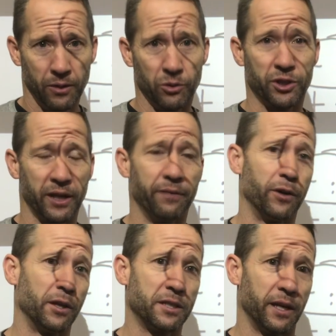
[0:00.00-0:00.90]
which they got
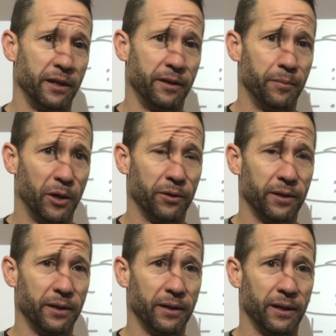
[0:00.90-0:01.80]
very excited about
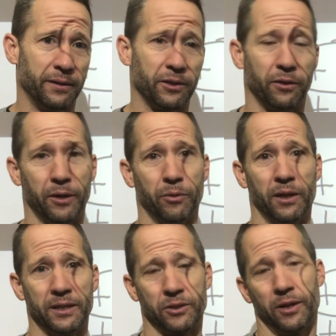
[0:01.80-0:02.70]
until they
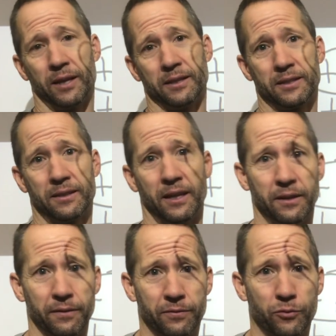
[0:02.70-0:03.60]
realized, oh yeah, that's the
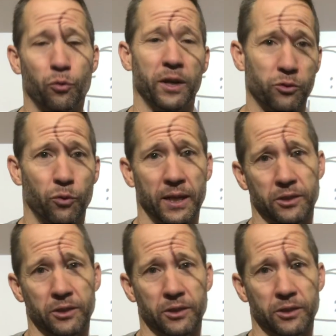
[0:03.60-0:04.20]
end of 2020.